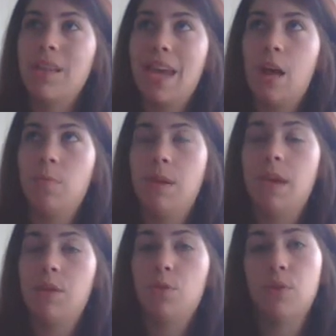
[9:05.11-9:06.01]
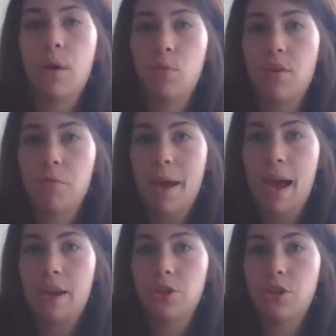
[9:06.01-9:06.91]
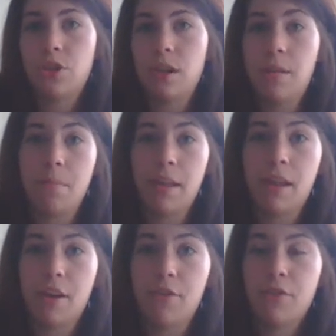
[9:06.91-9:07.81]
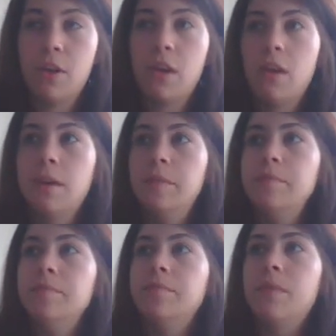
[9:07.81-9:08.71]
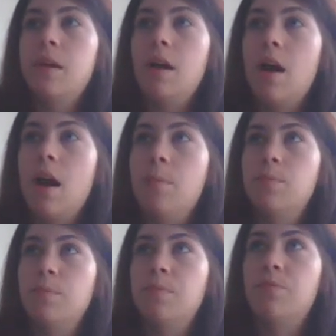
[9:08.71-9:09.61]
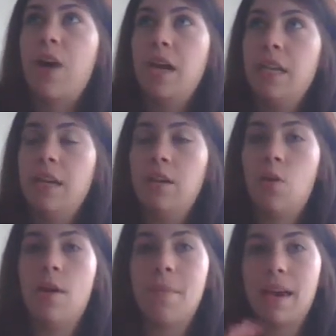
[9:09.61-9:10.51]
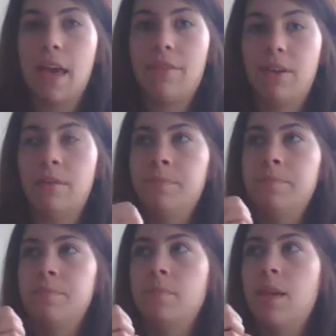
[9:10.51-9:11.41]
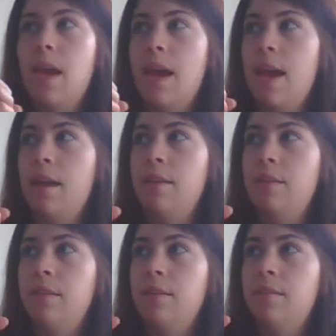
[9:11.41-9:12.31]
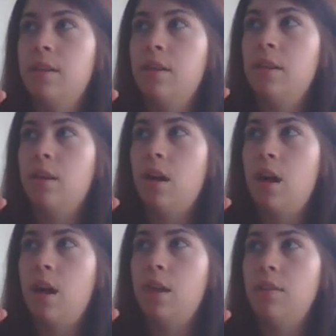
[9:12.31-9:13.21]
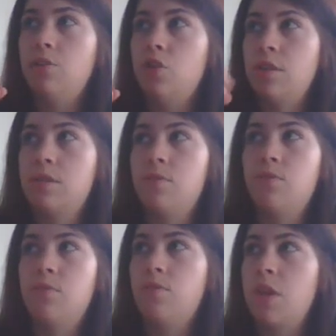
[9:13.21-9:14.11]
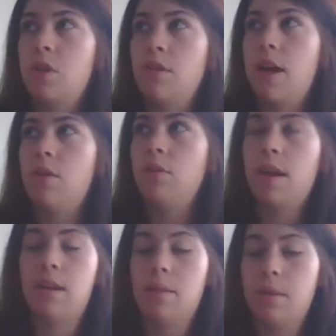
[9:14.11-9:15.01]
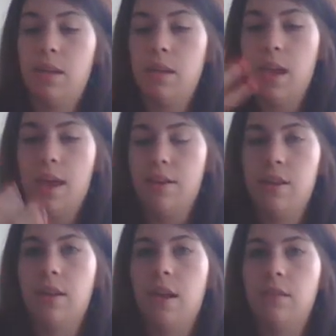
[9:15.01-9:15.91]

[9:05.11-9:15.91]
really helped me get through that rough patch in my life. Um, finally, you know, I met Kevin and uh, just figured out, I, I mean, it,